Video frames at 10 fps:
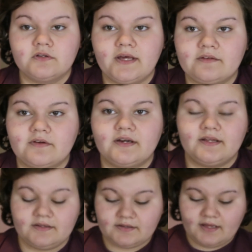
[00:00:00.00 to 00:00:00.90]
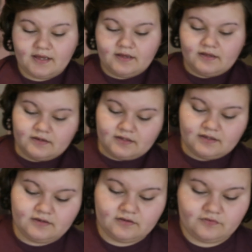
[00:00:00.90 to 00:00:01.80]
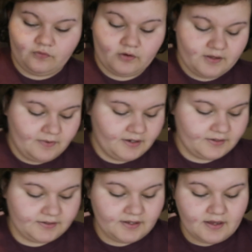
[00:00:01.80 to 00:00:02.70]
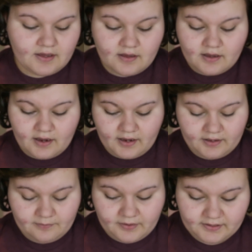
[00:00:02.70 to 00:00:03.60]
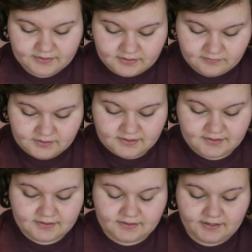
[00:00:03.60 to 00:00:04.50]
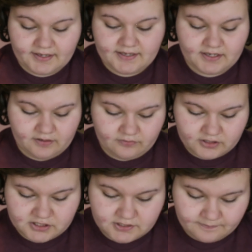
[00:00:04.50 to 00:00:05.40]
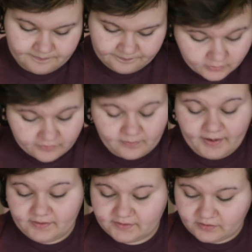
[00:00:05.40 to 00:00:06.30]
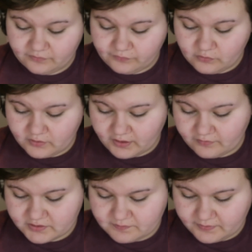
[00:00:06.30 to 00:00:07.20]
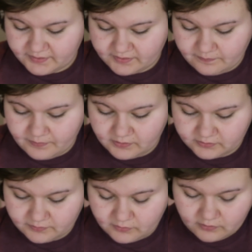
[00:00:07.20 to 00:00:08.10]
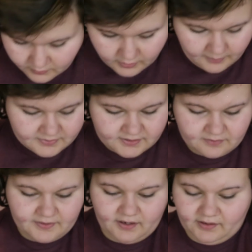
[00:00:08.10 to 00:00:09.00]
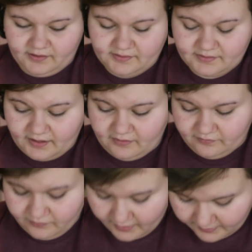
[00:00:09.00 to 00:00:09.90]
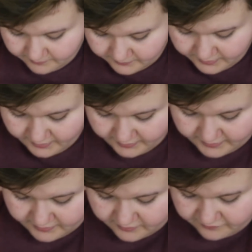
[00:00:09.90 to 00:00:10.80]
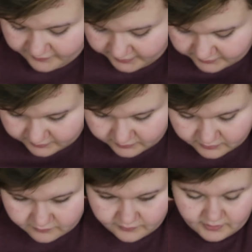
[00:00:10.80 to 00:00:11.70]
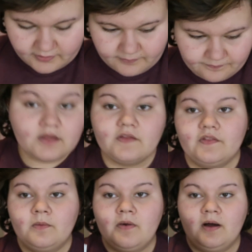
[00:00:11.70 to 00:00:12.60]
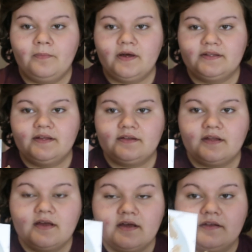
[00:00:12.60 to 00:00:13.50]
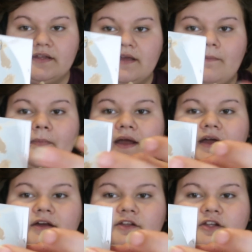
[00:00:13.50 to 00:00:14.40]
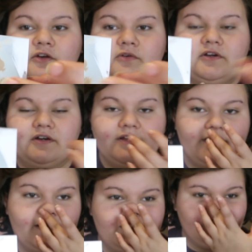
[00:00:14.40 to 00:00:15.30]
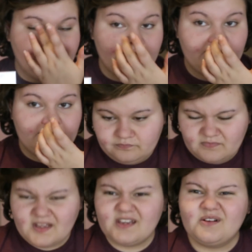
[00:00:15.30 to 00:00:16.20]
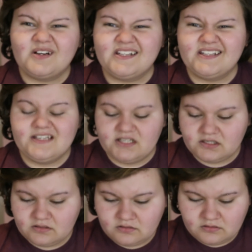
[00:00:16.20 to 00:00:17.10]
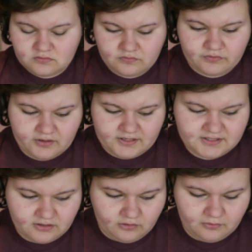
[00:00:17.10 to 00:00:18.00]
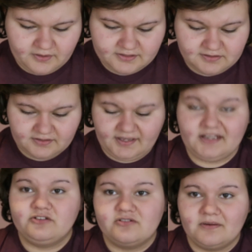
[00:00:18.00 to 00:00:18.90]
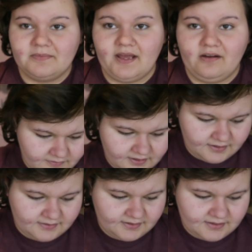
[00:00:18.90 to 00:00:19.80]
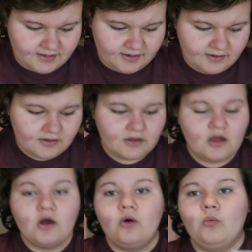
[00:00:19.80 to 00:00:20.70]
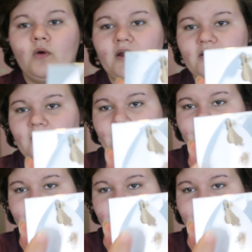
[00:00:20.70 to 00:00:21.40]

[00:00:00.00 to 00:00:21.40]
That's what it is, and it is 40 bucks. I am positive this is light coverage. Well, never mind. It says full coverage, but it's buildable. I'm just gonna be honest. I am not a fan of the pump on this. See, mine got so dirty, and I feel like it's, you know, clean for it to always just like drip down and get stuck where